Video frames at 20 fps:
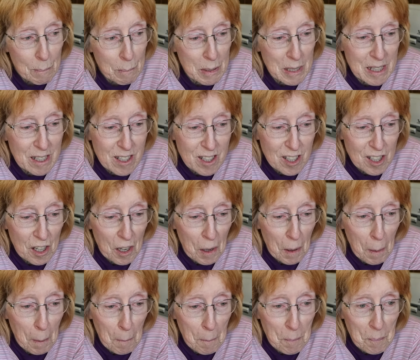But
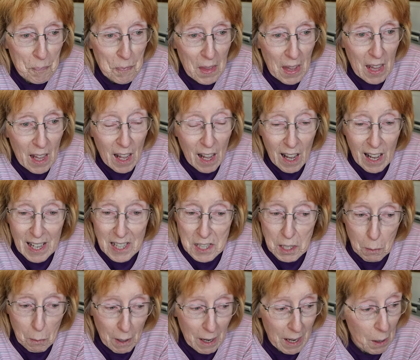
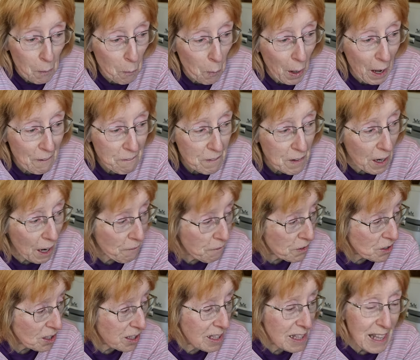anyway, well,
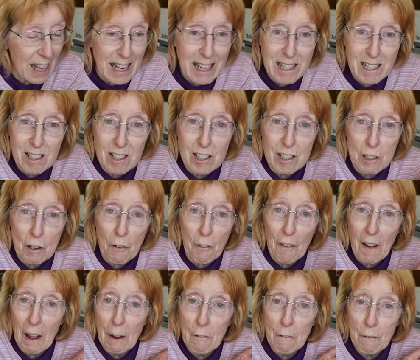I've laid stuff
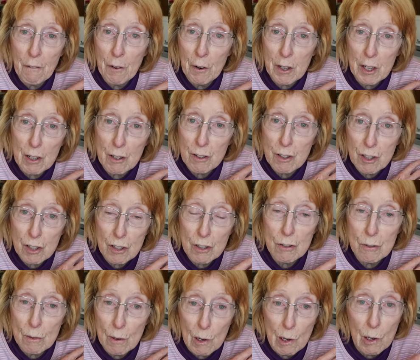out for you
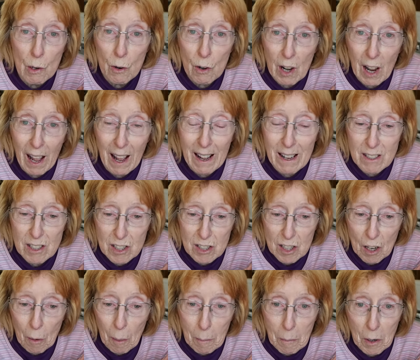to look at.
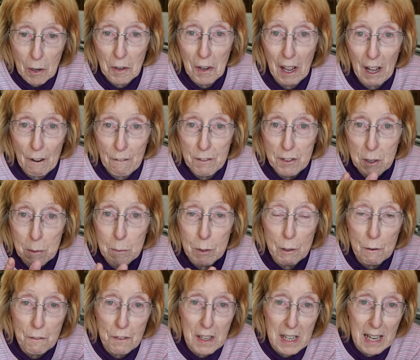So I'm going to have to
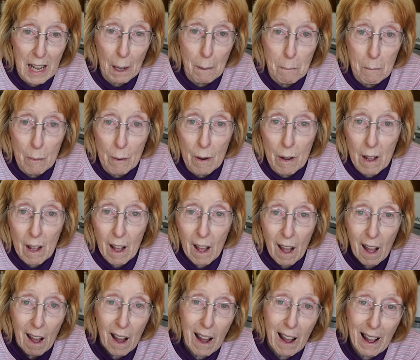move the camera
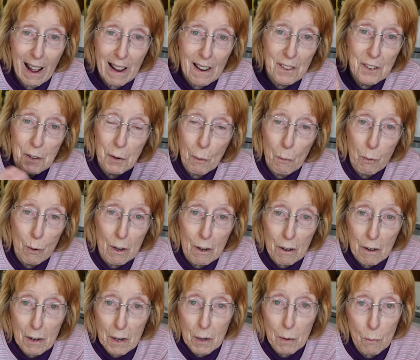and
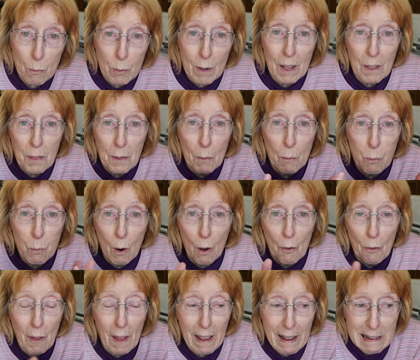work with
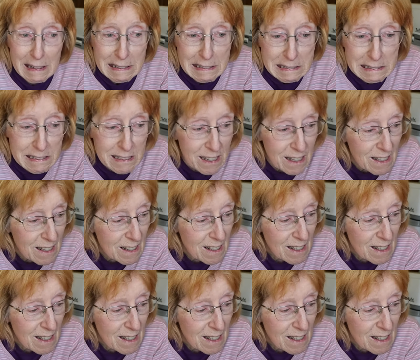one hand.